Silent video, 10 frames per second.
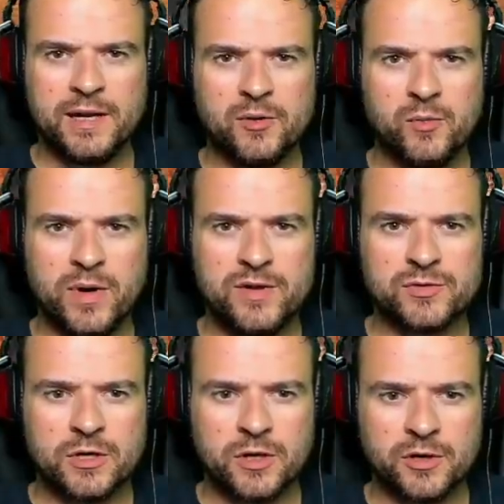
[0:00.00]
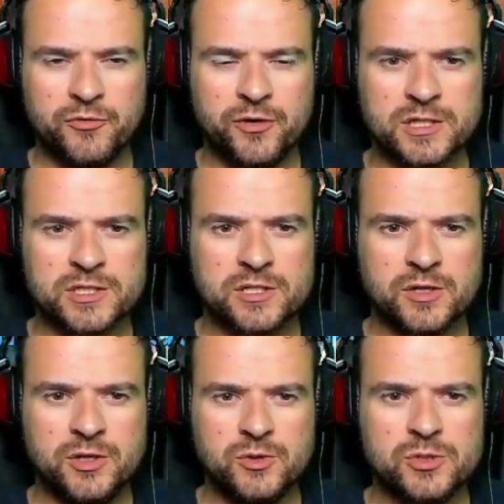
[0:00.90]
the waves a lot faster
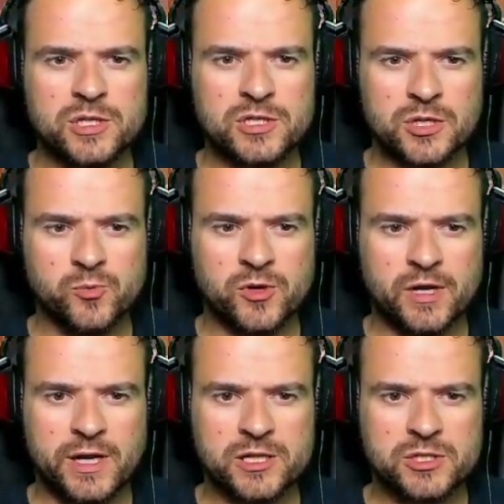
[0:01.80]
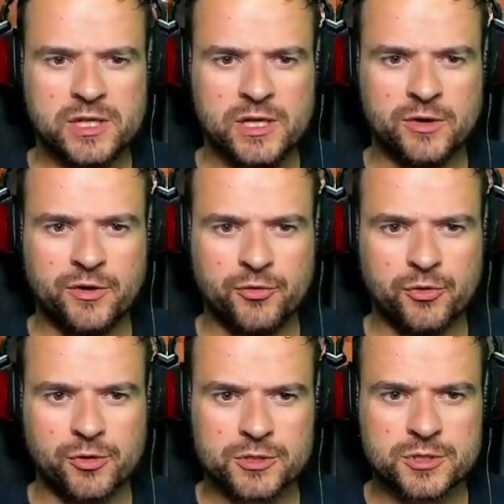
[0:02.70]
using someone like Seer, of
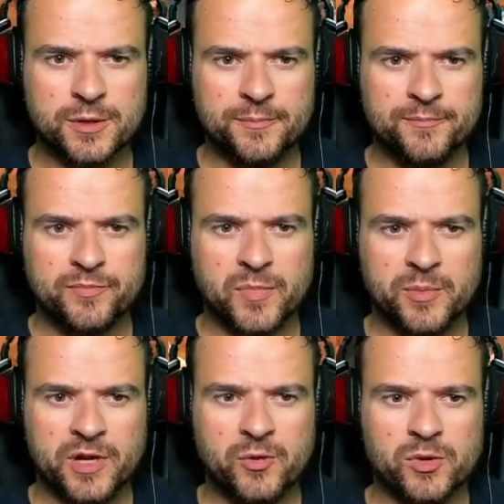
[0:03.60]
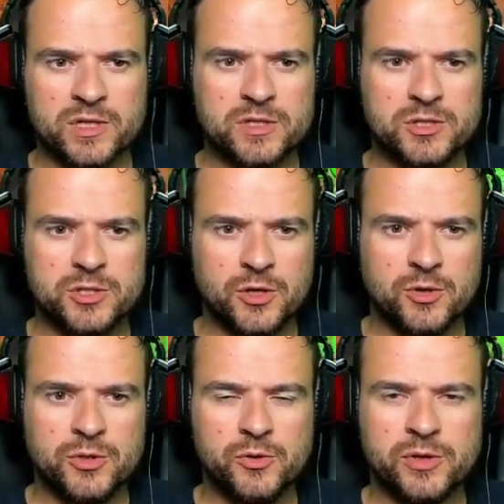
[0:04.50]
course. But I wanted to show
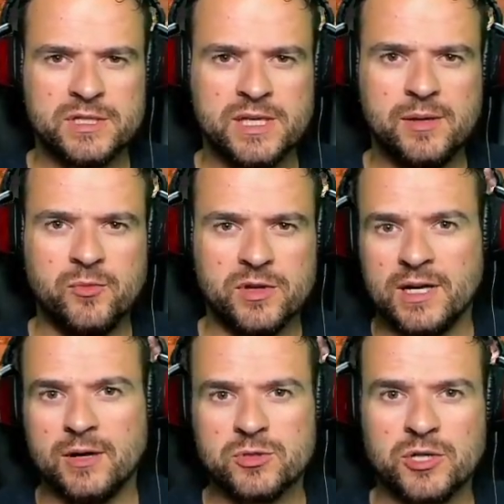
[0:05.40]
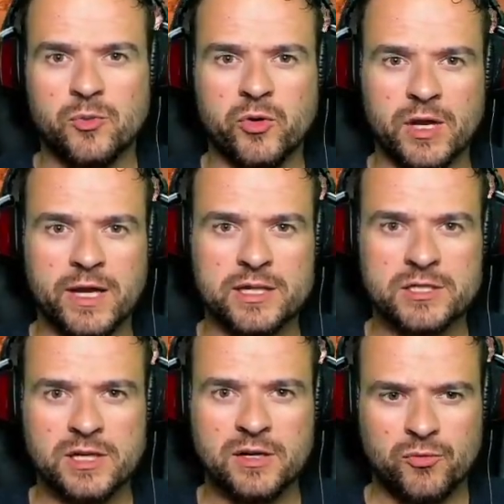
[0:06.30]
you a team without someone like
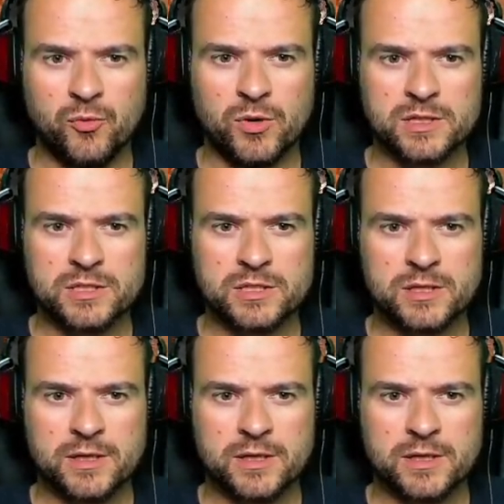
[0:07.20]
Seer for once.